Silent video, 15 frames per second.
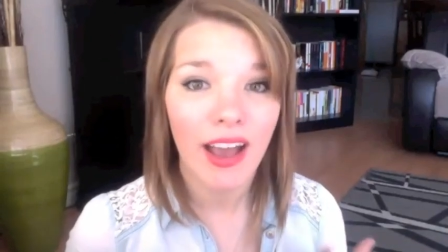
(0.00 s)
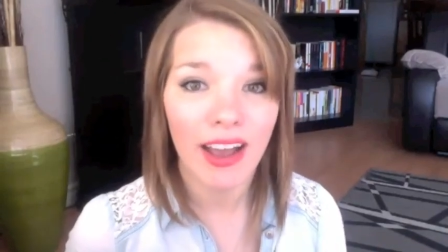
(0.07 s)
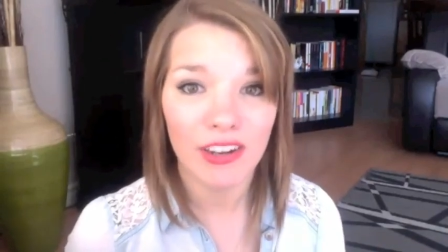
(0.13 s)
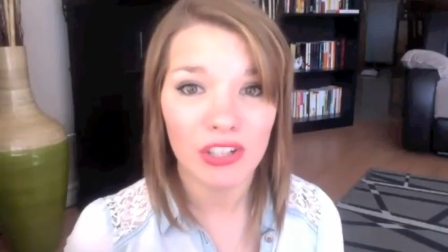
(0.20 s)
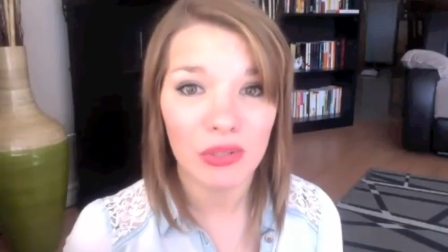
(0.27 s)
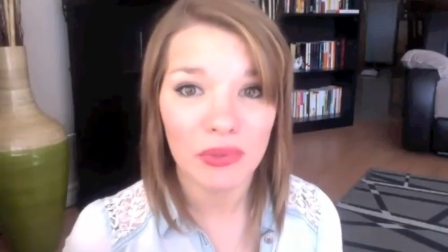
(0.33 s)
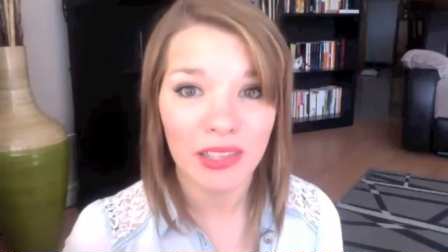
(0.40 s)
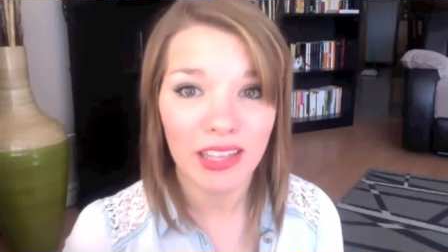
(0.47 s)
I
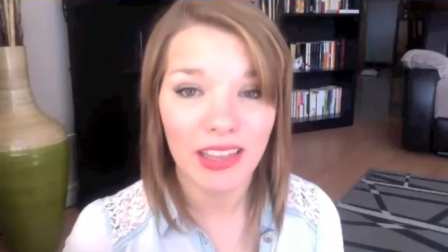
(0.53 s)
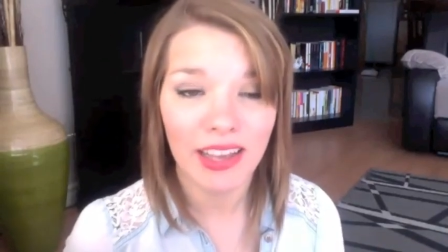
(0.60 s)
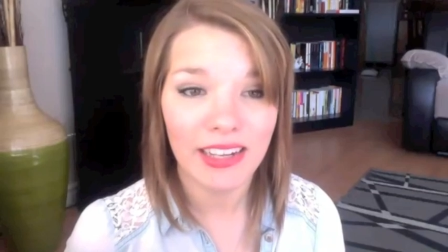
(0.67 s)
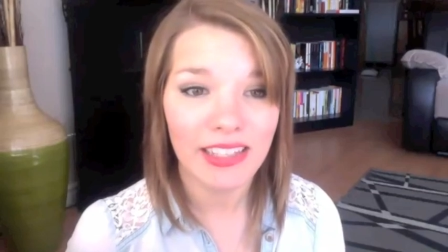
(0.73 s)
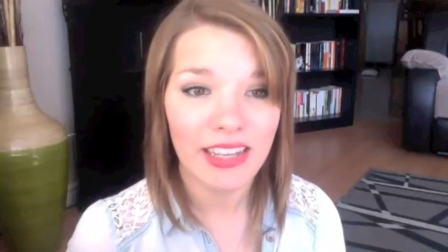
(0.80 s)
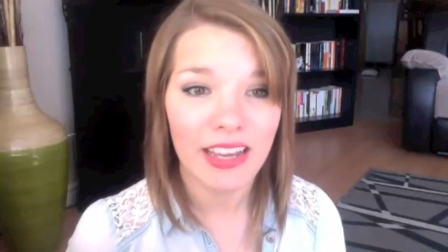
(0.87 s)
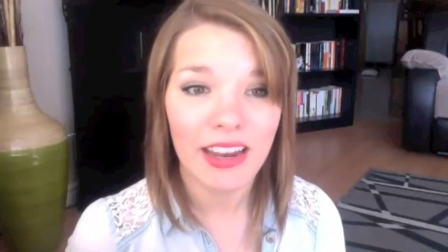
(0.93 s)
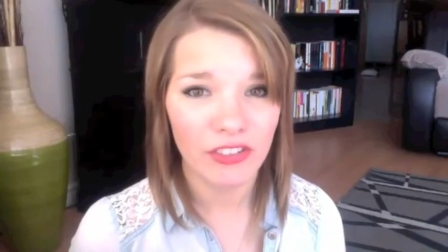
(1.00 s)
just really
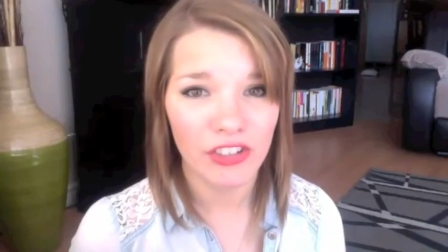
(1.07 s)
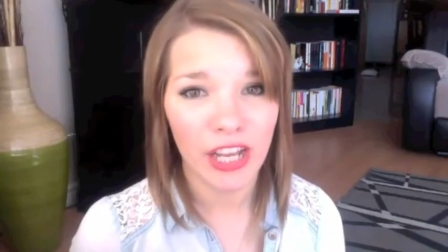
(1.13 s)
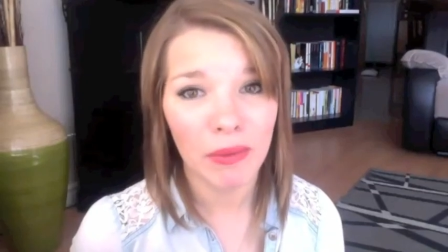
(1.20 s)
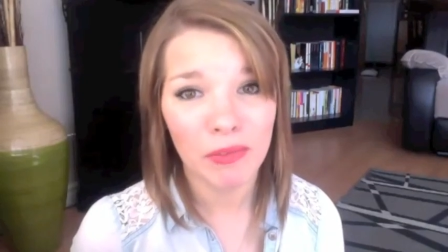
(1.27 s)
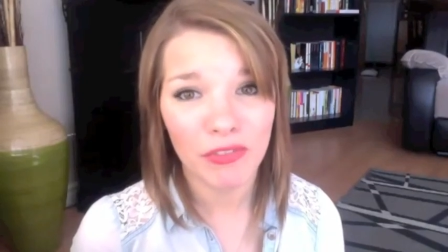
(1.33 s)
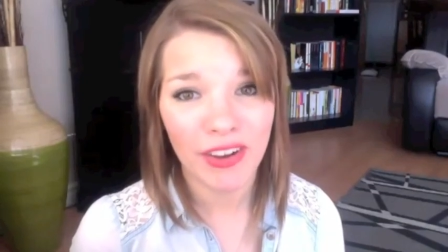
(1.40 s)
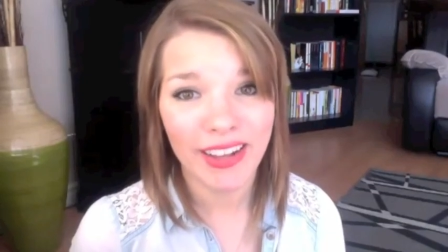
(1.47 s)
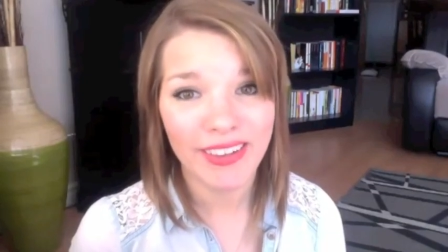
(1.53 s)
liked it.
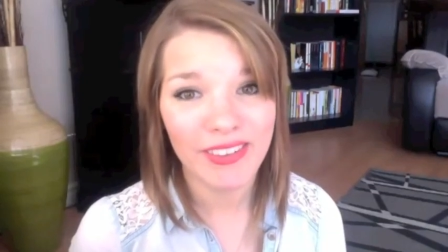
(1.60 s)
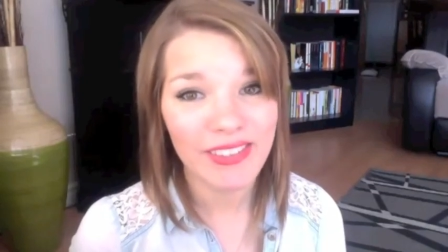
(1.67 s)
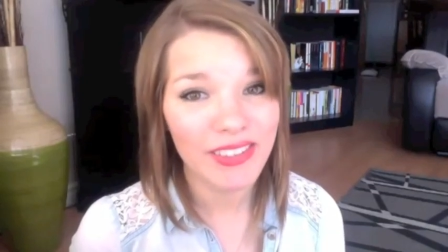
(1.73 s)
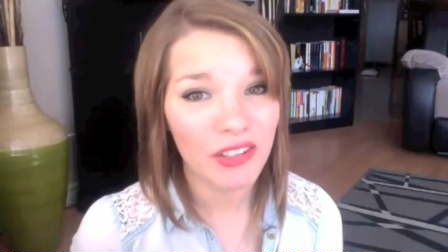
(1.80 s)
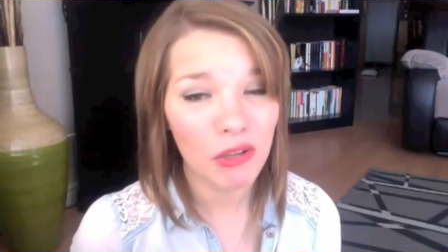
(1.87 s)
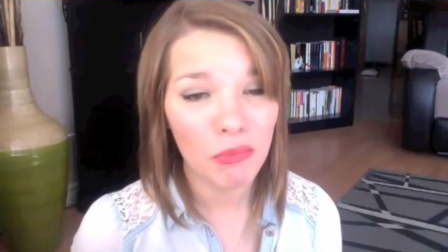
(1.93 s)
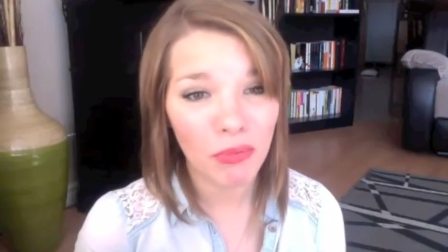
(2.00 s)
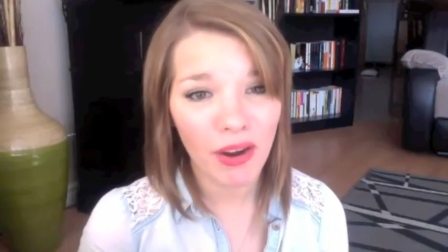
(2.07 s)
James
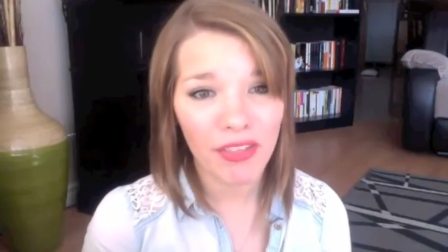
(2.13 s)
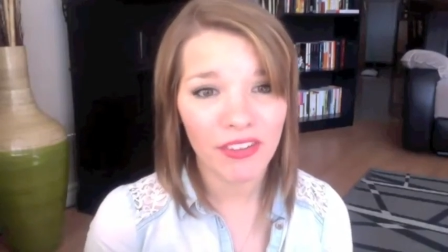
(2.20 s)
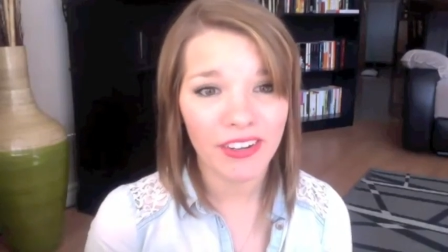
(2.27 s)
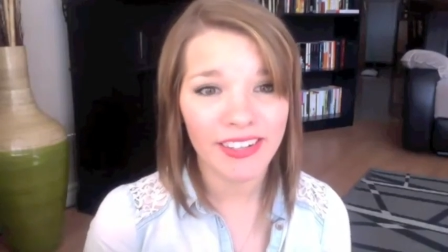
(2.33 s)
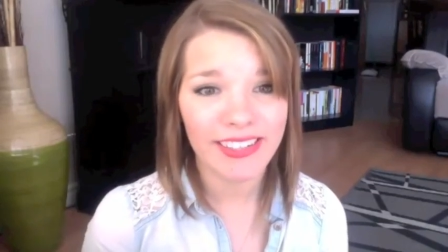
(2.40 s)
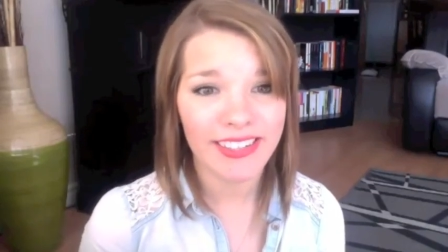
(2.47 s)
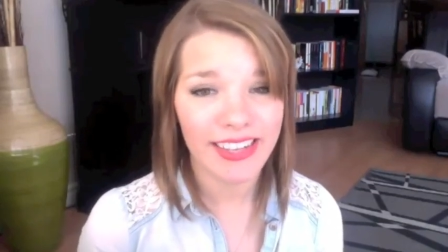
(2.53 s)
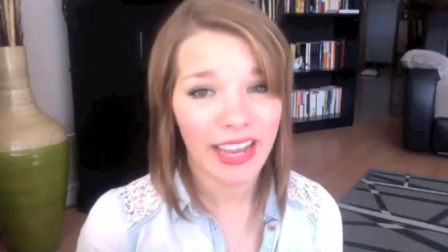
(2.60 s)
Franco's little
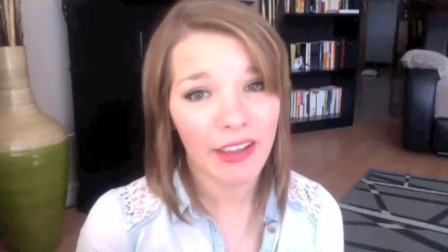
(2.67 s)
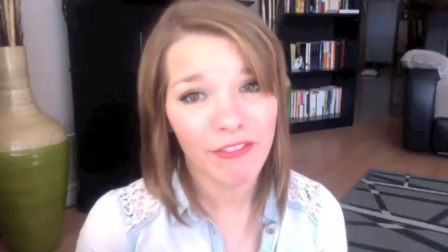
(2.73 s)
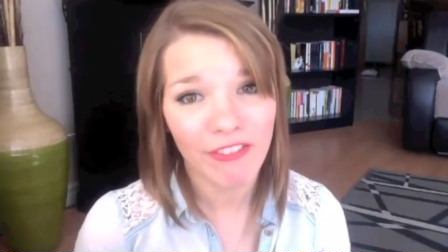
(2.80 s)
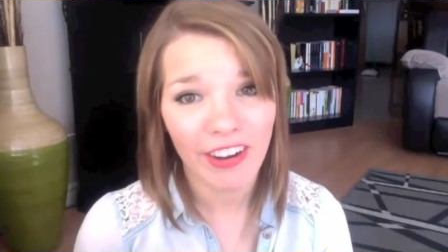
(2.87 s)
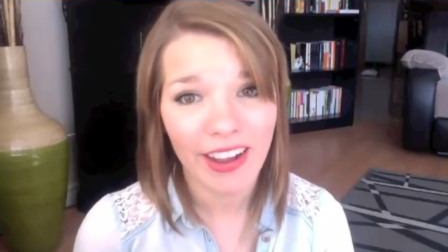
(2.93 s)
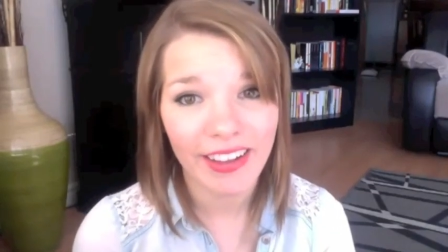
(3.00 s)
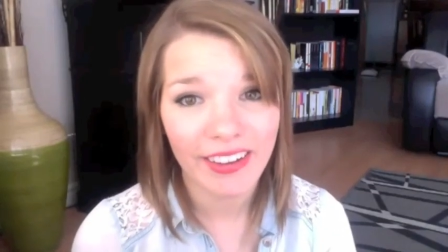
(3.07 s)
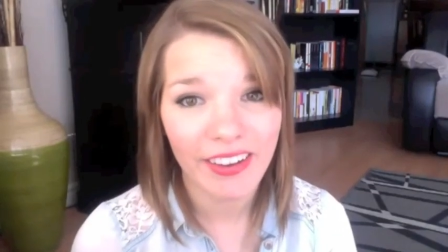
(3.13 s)
brother, Dave
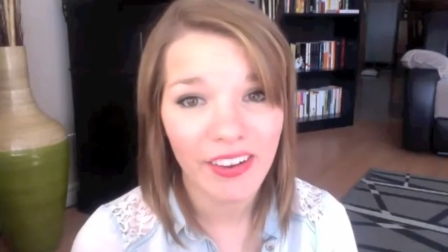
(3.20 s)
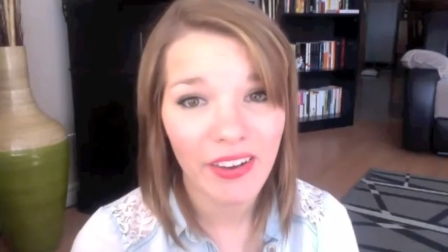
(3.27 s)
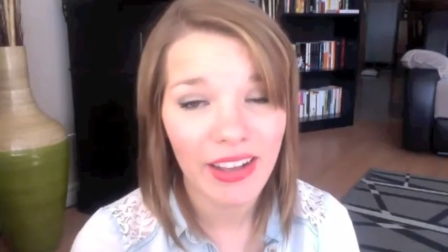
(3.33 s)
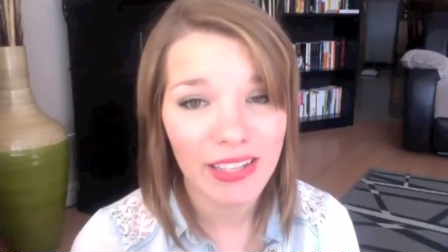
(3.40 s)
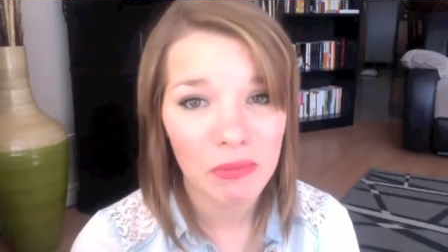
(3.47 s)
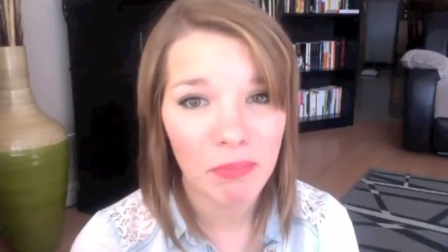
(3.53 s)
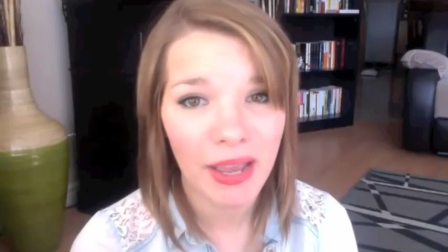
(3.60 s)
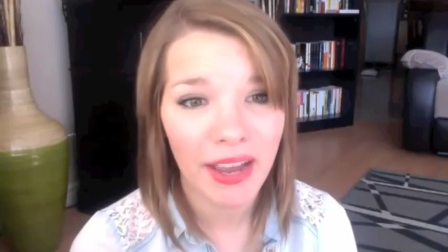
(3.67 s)
Franco,
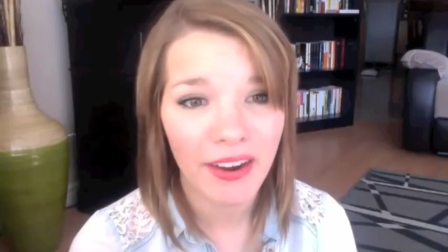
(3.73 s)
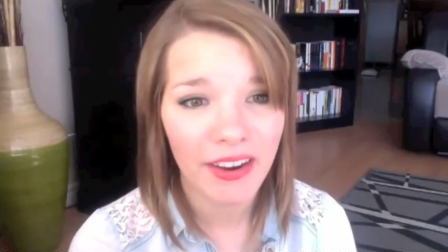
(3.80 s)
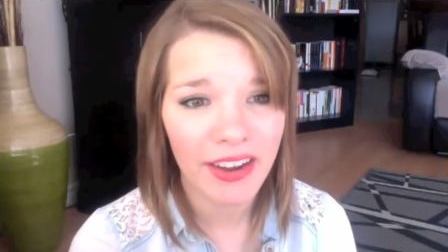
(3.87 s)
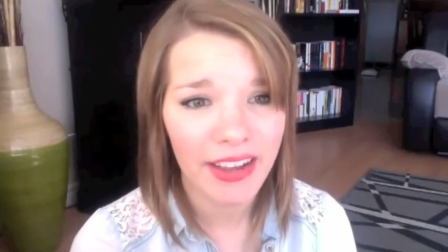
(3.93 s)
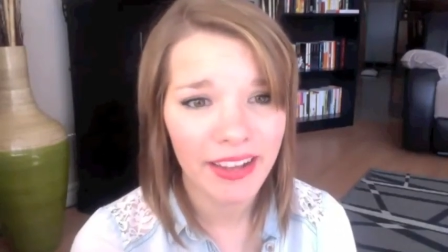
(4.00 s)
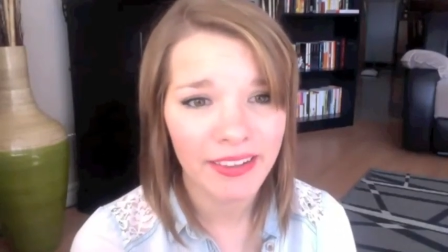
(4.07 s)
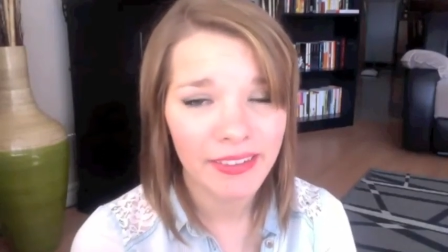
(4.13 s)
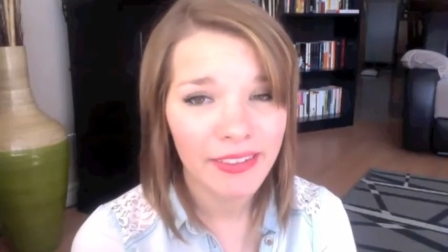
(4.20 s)
as
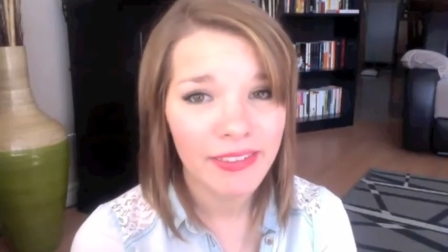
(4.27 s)
Perry.